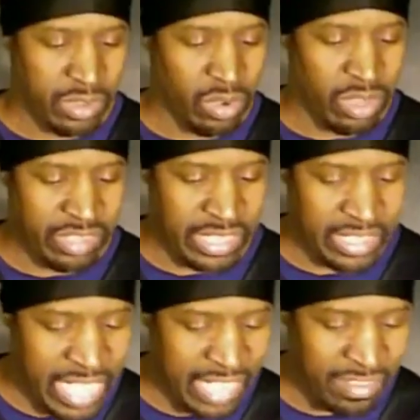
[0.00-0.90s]
Going to the
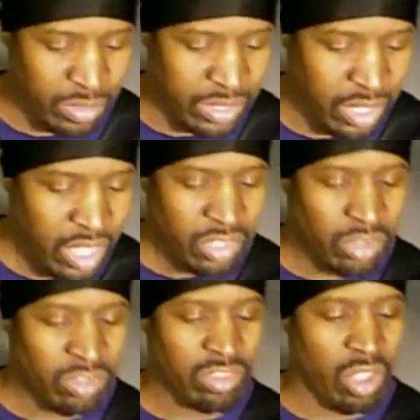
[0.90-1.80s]
next one,
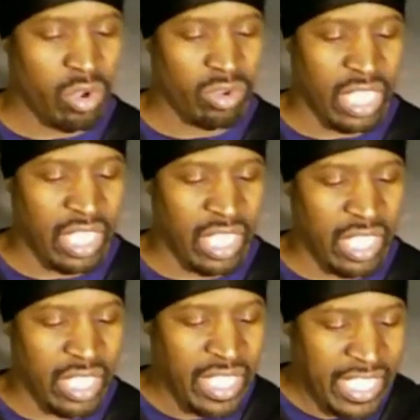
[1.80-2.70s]
you stole
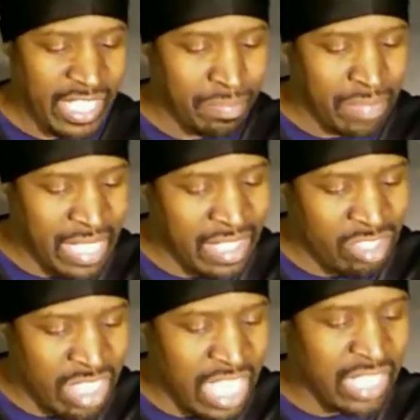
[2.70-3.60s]
the
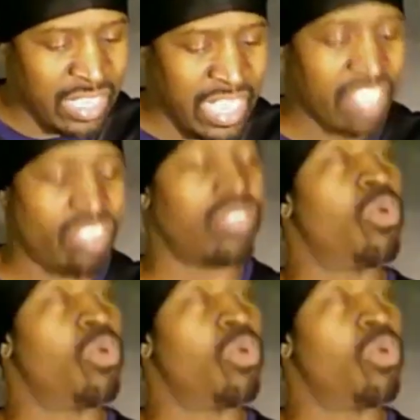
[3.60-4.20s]
Hitman John Legend,